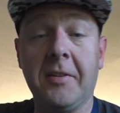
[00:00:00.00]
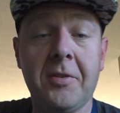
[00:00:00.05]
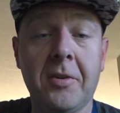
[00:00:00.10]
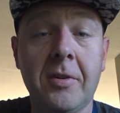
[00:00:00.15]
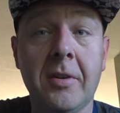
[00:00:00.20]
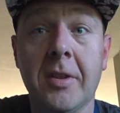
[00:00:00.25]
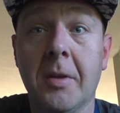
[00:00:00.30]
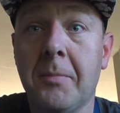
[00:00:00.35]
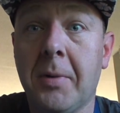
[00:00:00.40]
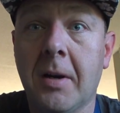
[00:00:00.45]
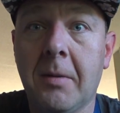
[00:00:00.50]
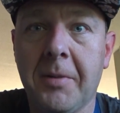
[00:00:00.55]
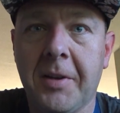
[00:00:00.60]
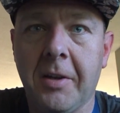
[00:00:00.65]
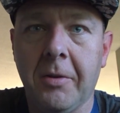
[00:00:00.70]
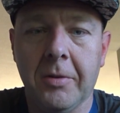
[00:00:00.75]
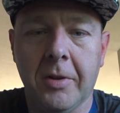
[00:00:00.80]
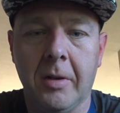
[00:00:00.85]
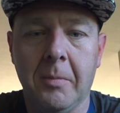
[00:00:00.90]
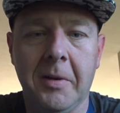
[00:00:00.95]
I turned on the
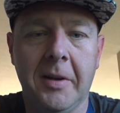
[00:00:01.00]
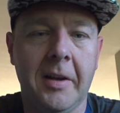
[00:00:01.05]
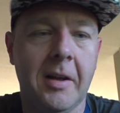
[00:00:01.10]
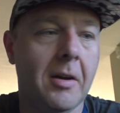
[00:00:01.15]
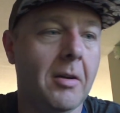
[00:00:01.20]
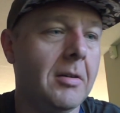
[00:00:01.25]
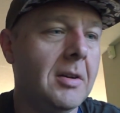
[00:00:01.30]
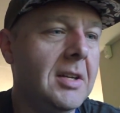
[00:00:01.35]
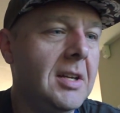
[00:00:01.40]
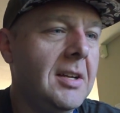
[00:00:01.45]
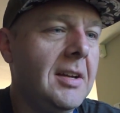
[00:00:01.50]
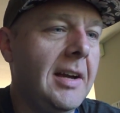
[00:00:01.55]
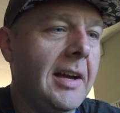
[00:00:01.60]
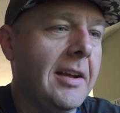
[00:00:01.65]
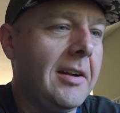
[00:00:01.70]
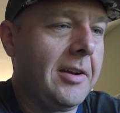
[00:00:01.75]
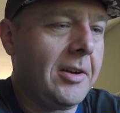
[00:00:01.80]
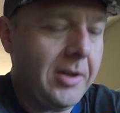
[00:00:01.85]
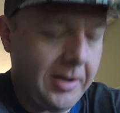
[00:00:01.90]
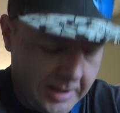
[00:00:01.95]
barbecue a little bit ago. I
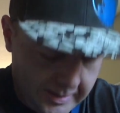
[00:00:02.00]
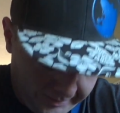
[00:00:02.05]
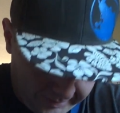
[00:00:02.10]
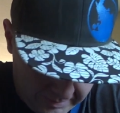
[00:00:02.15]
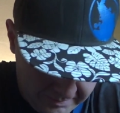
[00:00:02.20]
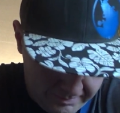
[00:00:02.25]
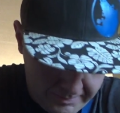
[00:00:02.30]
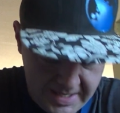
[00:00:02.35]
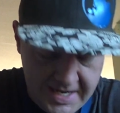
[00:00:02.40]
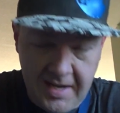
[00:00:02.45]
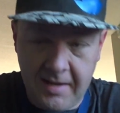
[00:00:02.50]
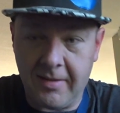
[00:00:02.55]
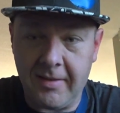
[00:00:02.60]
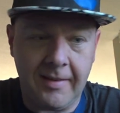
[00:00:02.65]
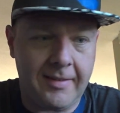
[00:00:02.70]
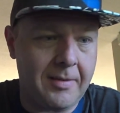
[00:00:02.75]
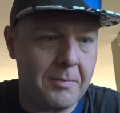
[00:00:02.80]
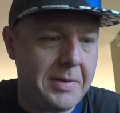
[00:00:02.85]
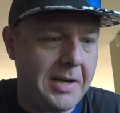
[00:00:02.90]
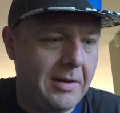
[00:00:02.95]
gotta cook up some meat
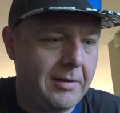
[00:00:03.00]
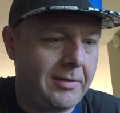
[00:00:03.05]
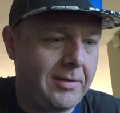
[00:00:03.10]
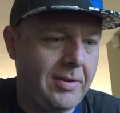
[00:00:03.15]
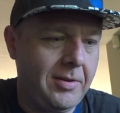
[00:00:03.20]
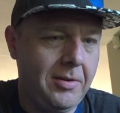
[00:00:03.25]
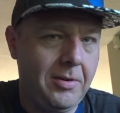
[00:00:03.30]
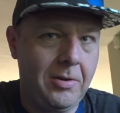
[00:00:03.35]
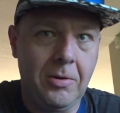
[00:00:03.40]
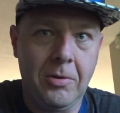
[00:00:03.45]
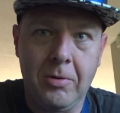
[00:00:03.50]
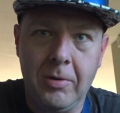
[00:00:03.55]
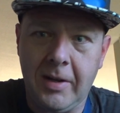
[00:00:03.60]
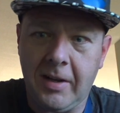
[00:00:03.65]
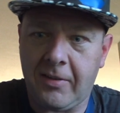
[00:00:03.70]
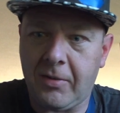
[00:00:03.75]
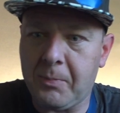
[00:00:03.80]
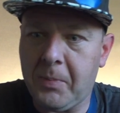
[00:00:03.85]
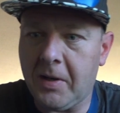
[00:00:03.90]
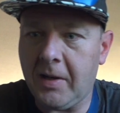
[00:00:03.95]
that's about to
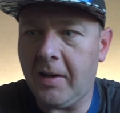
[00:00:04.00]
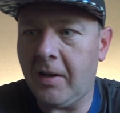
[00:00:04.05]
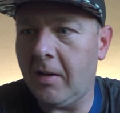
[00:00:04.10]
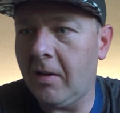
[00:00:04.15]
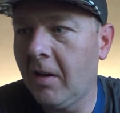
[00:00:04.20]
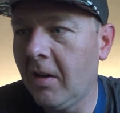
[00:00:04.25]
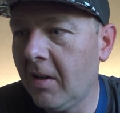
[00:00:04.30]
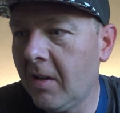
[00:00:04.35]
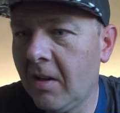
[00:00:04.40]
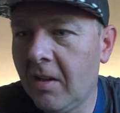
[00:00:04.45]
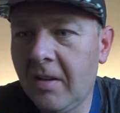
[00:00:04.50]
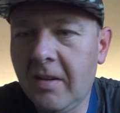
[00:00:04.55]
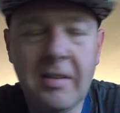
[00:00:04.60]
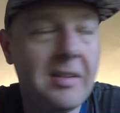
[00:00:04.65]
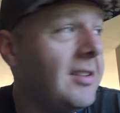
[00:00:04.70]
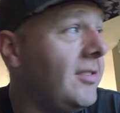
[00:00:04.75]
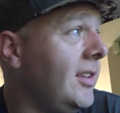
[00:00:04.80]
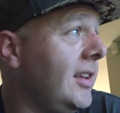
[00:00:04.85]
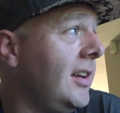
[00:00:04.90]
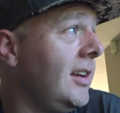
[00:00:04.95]
expire
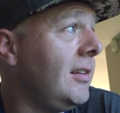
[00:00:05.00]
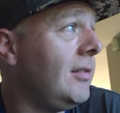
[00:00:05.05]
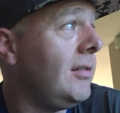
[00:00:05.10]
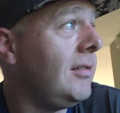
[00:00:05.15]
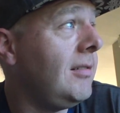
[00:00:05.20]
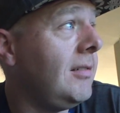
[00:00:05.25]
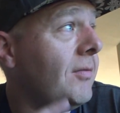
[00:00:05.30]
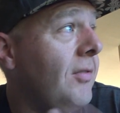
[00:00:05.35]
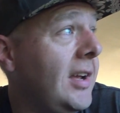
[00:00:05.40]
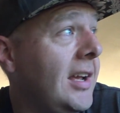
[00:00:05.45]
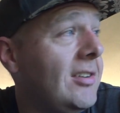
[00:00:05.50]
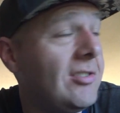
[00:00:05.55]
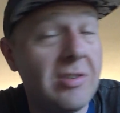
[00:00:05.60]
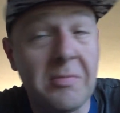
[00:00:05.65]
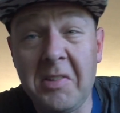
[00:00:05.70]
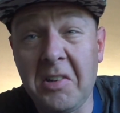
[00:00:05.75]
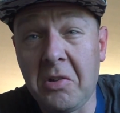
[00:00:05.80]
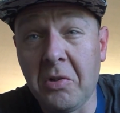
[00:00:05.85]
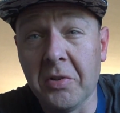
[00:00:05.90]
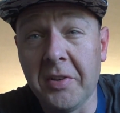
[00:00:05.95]
and then van
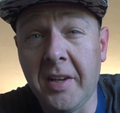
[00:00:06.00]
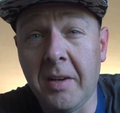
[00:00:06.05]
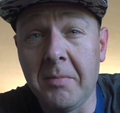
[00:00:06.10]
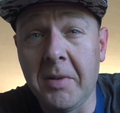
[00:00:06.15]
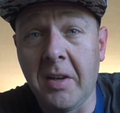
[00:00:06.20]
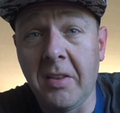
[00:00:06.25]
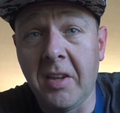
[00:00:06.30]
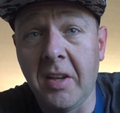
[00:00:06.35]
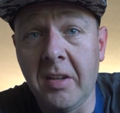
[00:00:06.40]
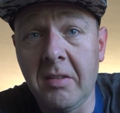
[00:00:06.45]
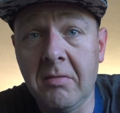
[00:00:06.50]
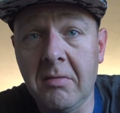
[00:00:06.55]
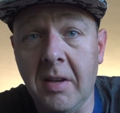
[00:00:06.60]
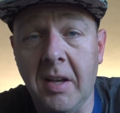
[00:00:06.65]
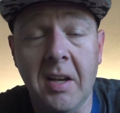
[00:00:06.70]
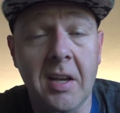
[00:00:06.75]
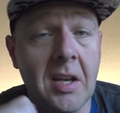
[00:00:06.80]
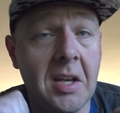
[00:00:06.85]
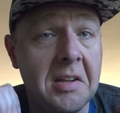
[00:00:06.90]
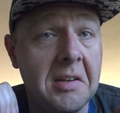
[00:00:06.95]
should be cooled down by then
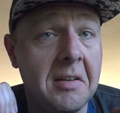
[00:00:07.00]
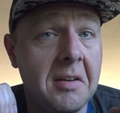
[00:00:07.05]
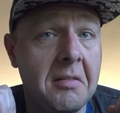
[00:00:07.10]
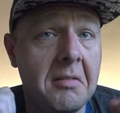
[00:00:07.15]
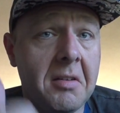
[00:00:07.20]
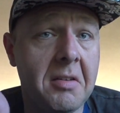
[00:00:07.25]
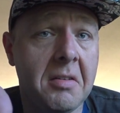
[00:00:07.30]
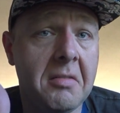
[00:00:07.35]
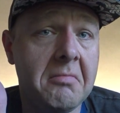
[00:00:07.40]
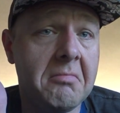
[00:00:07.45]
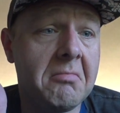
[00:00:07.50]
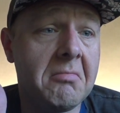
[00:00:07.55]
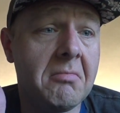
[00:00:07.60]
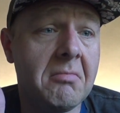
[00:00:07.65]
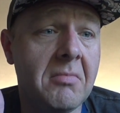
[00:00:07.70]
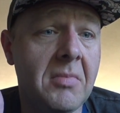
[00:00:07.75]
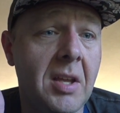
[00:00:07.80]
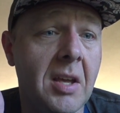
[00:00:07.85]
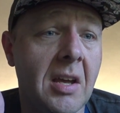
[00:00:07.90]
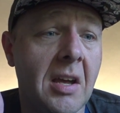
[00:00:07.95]
and
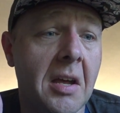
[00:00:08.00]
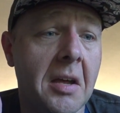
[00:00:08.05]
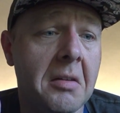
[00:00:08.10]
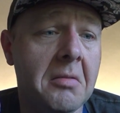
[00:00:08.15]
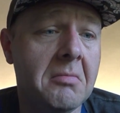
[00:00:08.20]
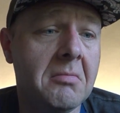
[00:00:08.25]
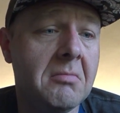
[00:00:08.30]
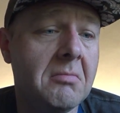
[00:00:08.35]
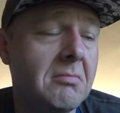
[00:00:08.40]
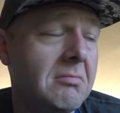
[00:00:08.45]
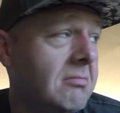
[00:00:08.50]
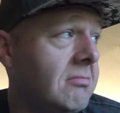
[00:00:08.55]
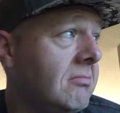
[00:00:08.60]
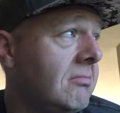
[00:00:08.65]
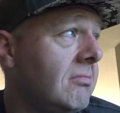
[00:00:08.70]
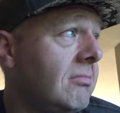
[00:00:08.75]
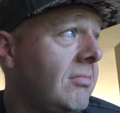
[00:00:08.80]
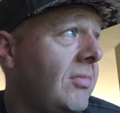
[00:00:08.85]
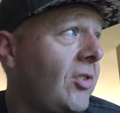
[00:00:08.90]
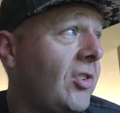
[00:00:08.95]
yeah,
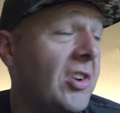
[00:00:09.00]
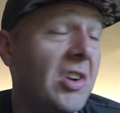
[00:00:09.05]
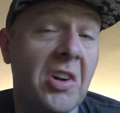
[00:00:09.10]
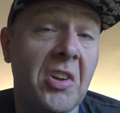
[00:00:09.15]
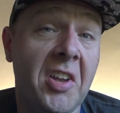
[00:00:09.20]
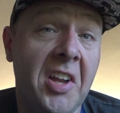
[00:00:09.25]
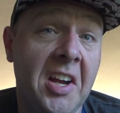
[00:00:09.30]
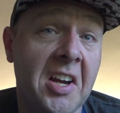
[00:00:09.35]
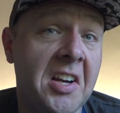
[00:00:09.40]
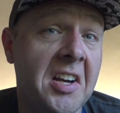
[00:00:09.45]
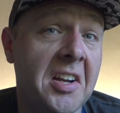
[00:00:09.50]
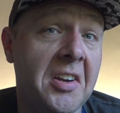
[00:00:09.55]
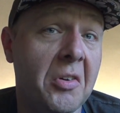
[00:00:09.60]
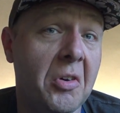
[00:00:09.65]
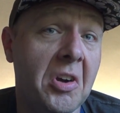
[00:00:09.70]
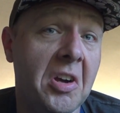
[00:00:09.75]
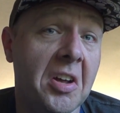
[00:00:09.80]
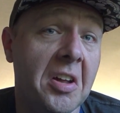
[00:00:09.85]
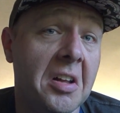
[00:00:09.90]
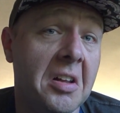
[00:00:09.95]
scalding hot
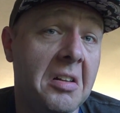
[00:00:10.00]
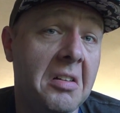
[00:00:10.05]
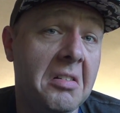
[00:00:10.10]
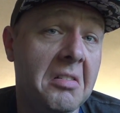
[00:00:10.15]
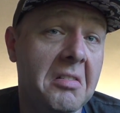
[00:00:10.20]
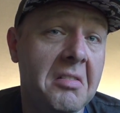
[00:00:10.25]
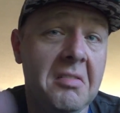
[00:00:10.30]
oil.